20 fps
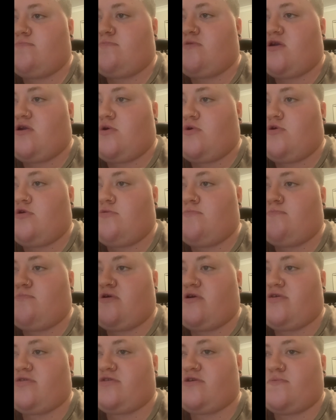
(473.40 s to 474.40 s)
home
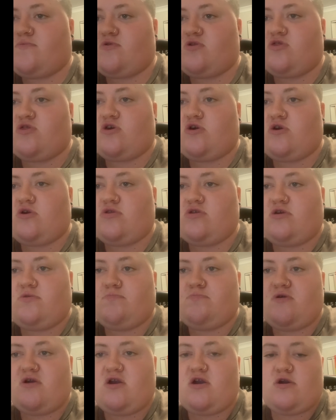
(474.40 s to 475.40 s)
by
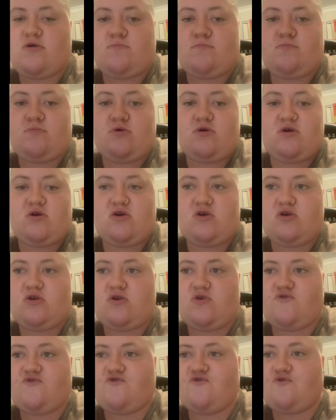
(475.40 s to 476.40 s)
7:30 p.m,
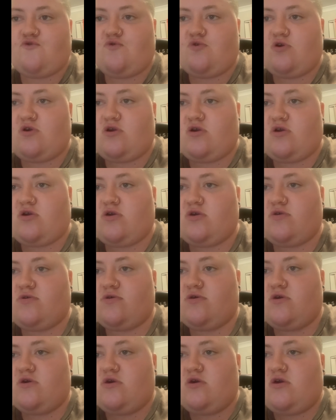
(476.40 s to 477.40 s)
assuring
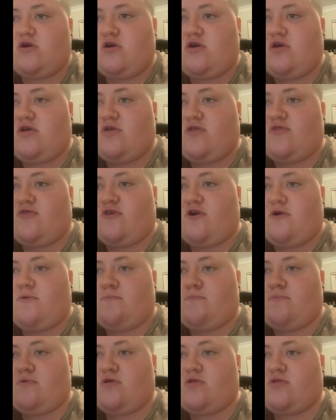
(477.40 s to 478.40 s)

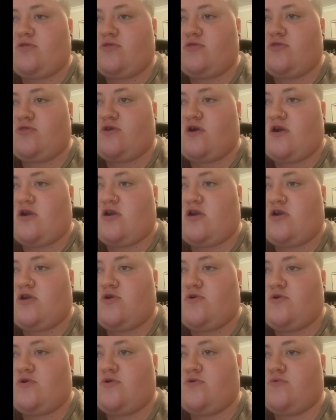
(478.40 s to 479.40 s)
them that
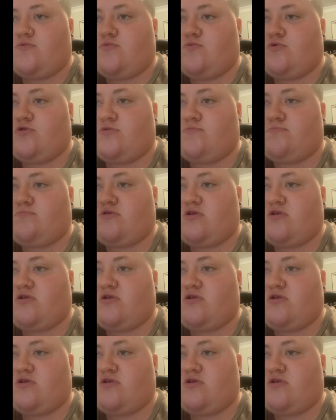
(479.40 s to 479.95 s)
he wouldn't be